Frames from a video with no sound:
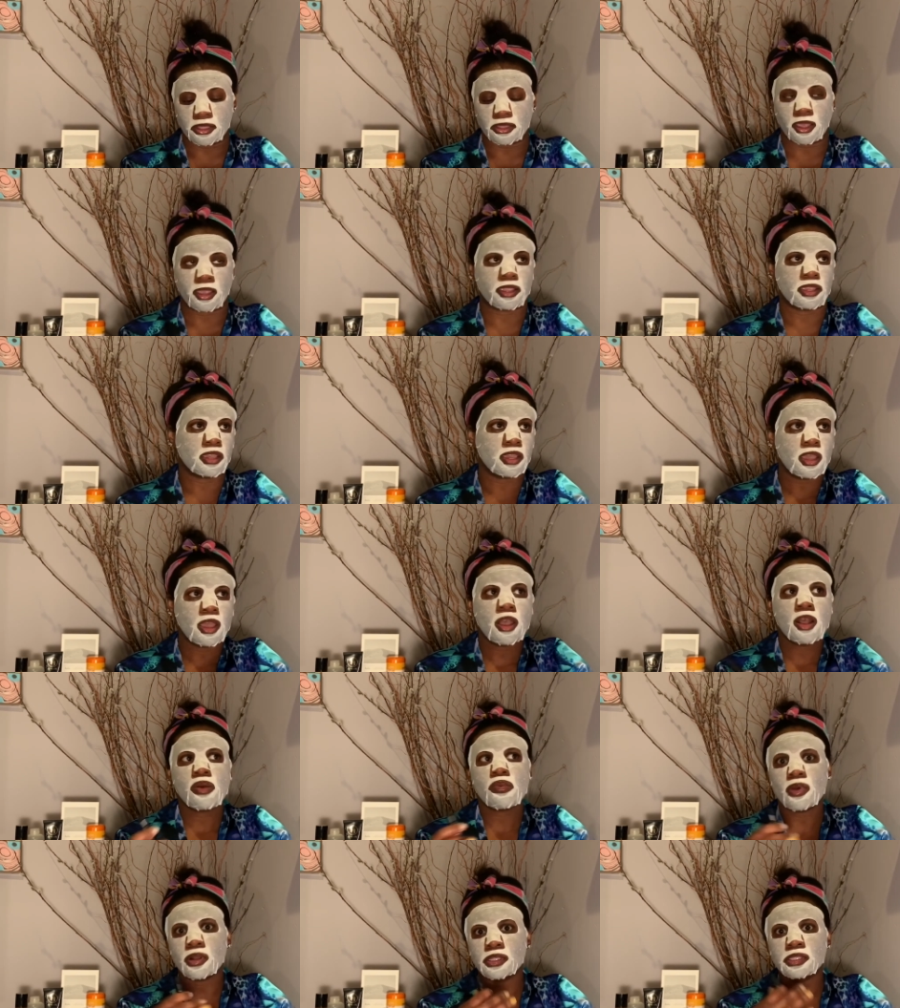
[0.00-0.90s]
Like
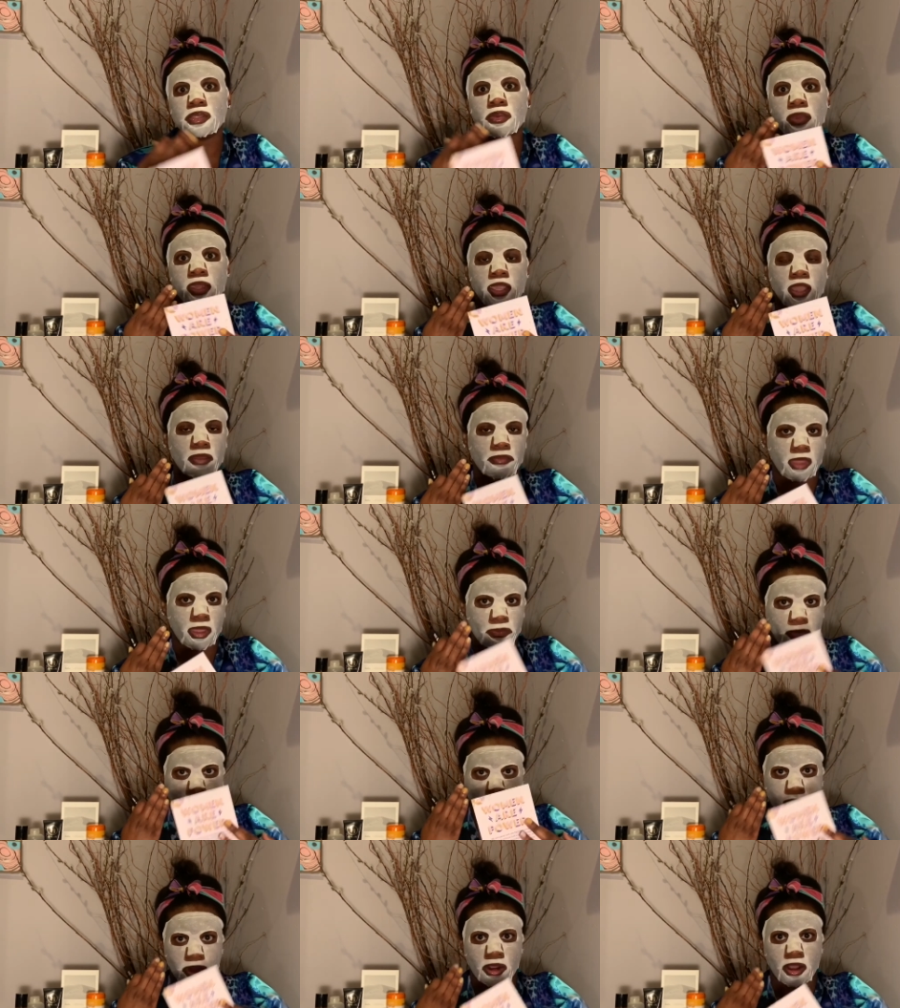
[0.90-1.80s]
once a week I may
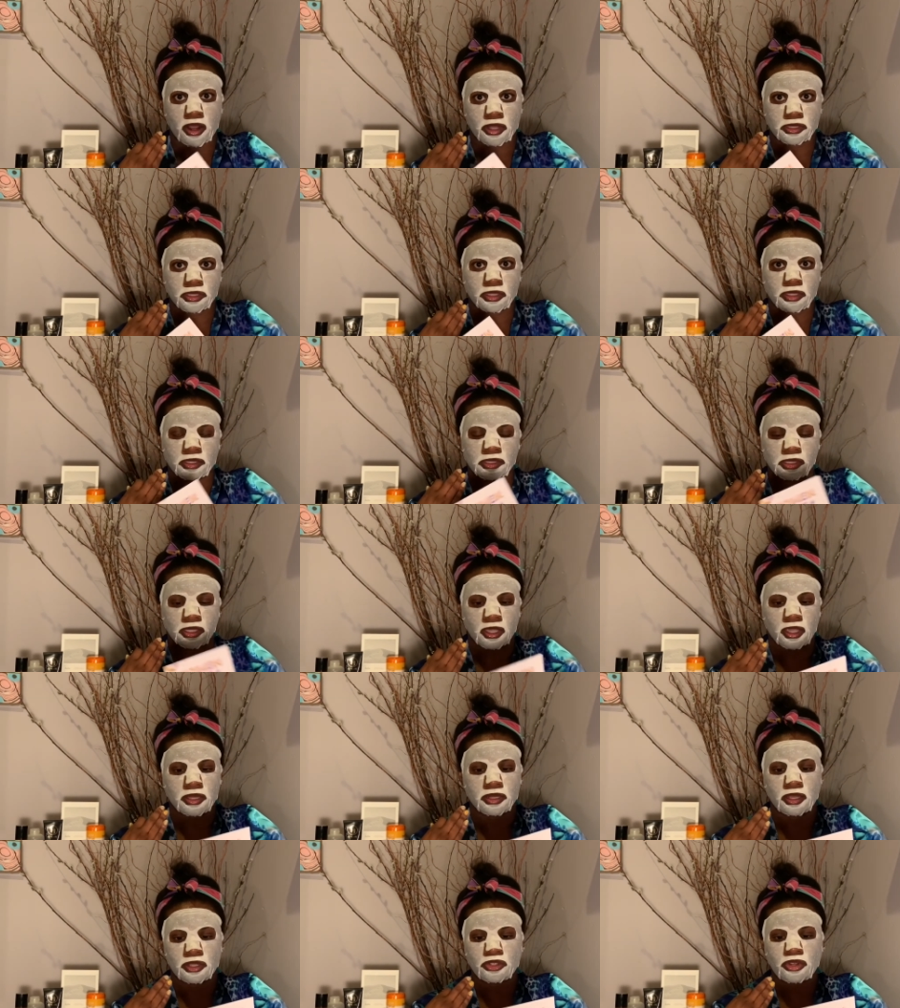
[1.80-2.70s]
pat it onto the
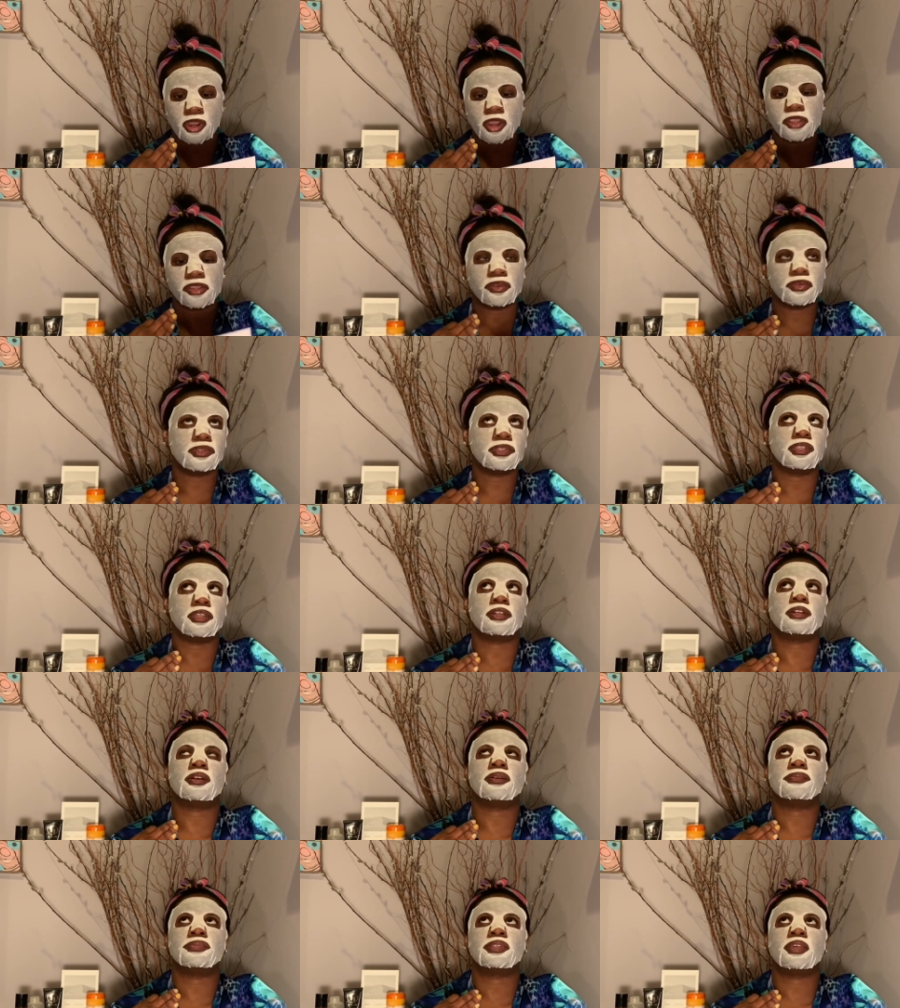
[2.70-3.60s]
skin. I try and use
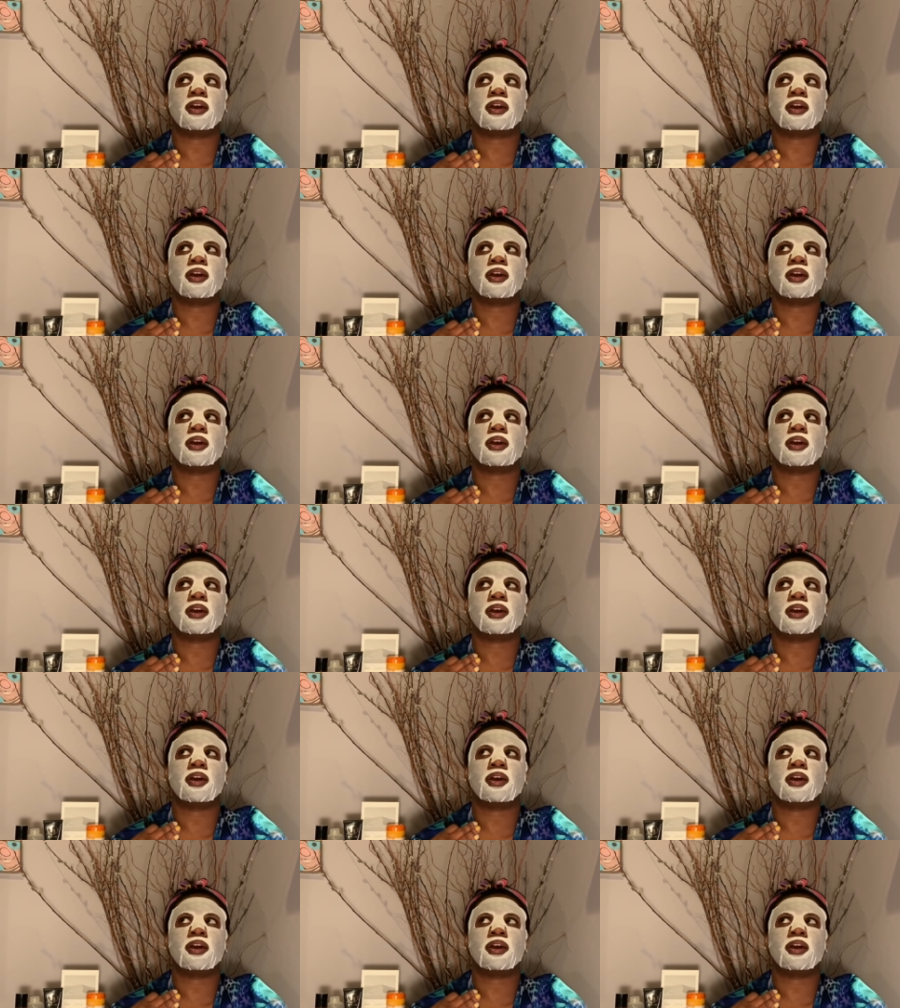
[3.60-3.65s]
serums.